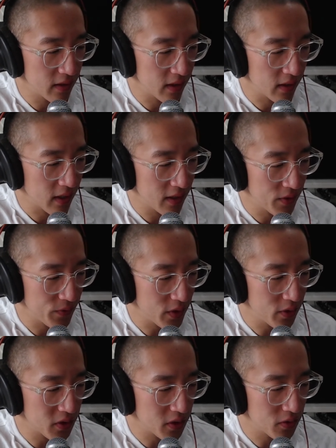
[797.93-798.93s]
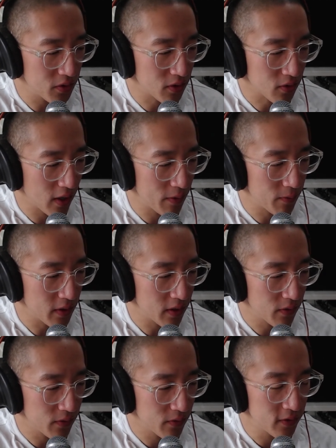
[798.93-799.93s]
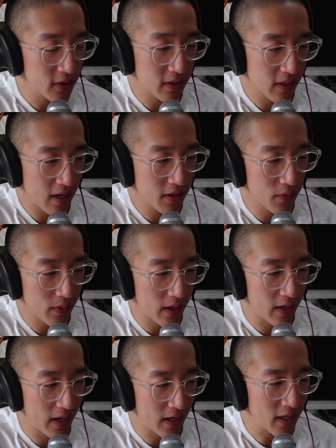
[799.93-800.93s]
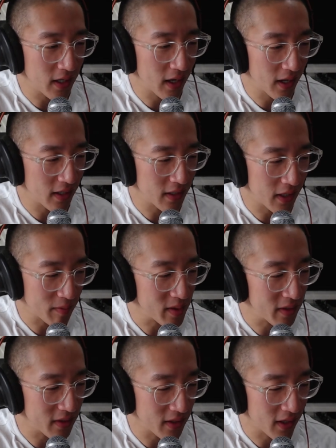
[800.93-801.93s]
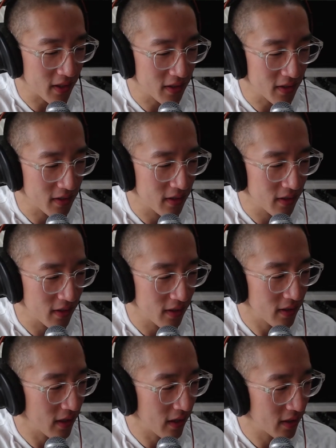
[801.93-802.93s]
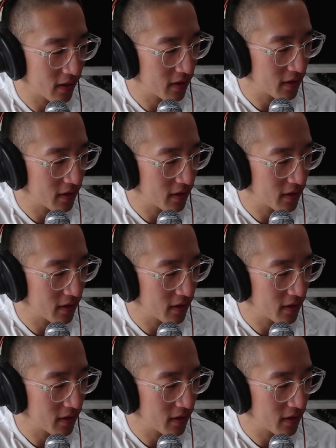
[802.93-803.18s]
In Cali, we use it to describe weed, which is exactly why I named it dank. Yeah.